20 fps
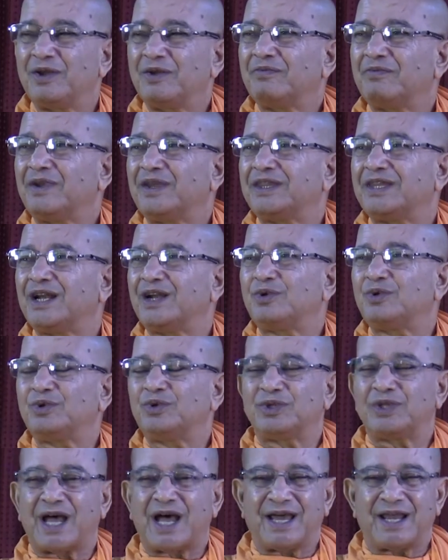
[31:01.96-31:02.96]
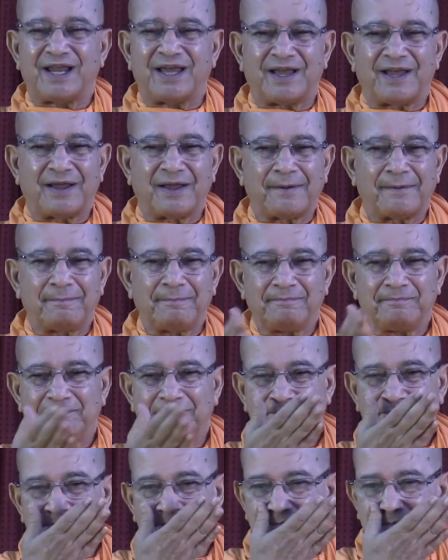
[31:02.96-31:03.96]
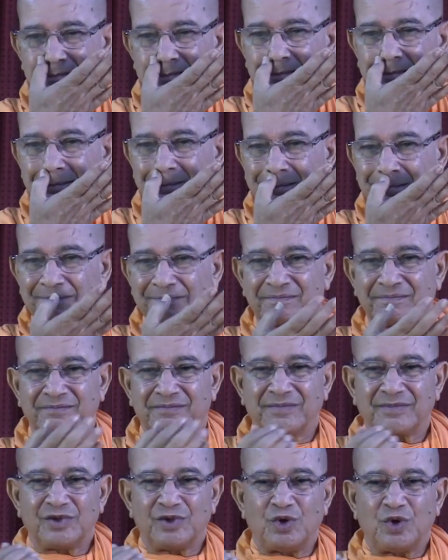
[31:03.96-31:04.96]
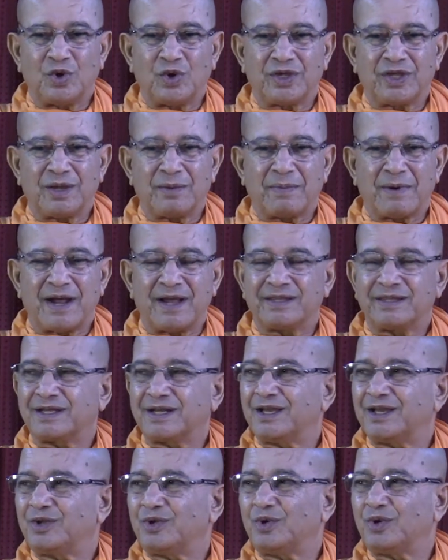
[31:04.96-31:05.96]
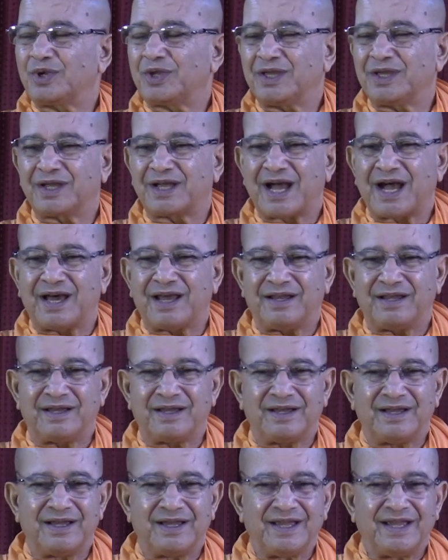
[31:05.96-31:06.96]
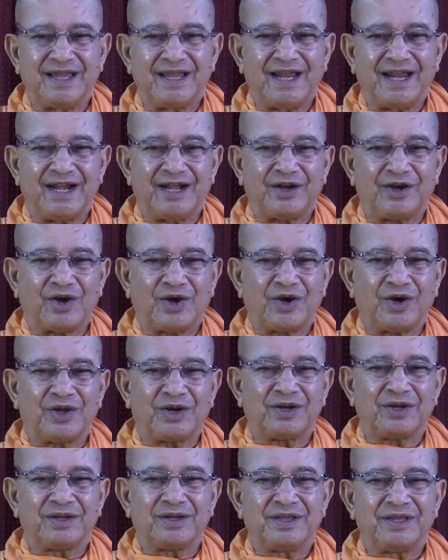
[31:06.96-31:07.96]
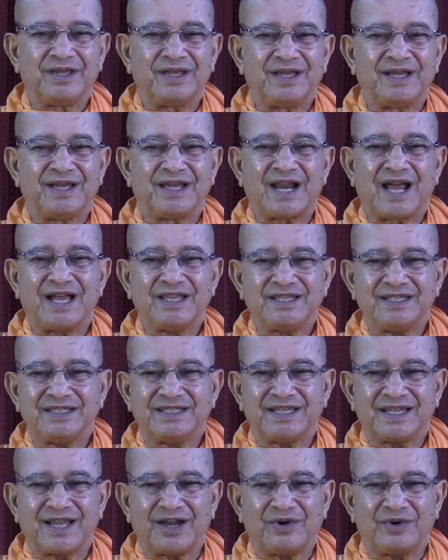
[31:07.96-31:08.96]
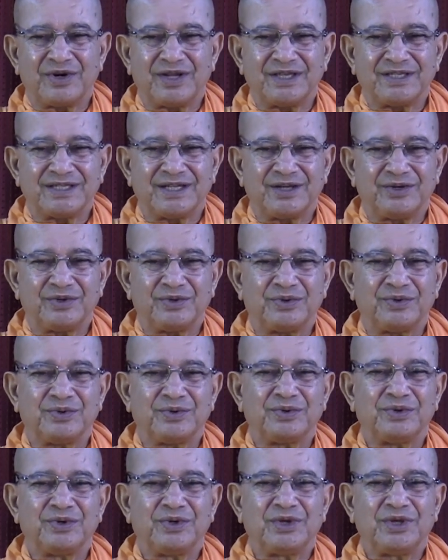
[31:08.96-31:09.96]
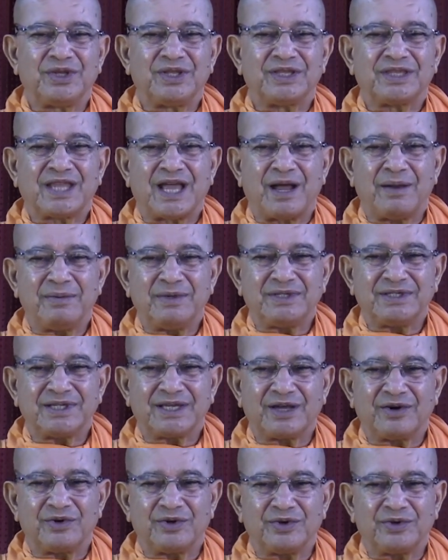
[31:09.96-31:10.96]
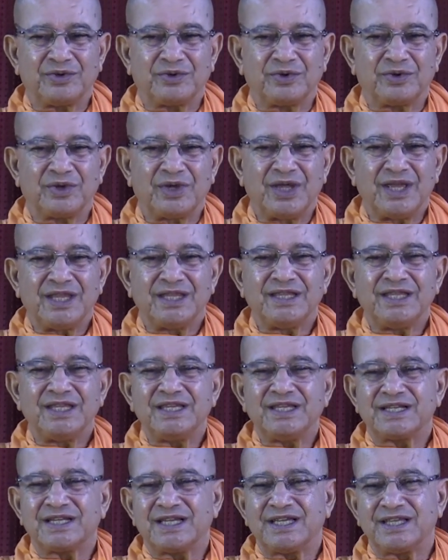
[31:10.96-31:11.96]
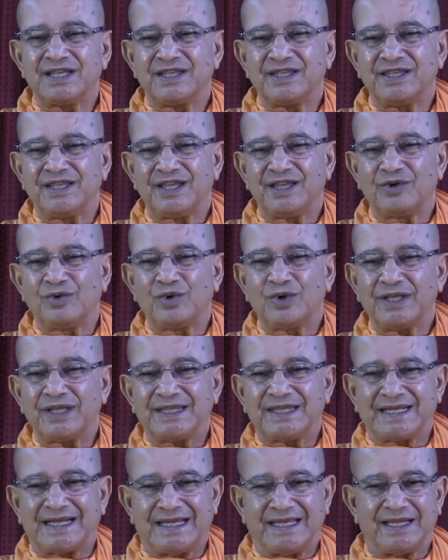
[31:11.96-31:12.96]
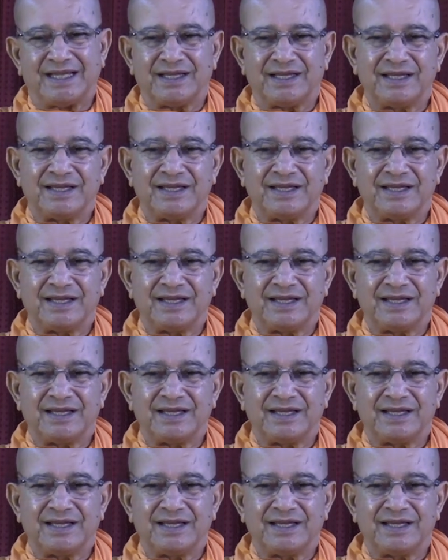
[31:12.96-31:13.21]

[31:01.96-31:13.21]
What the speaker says: when they do dana, yogya patra, yogya kala, and all. Rajasic, how does he do? Tamasic, how do you do? The gunatraya,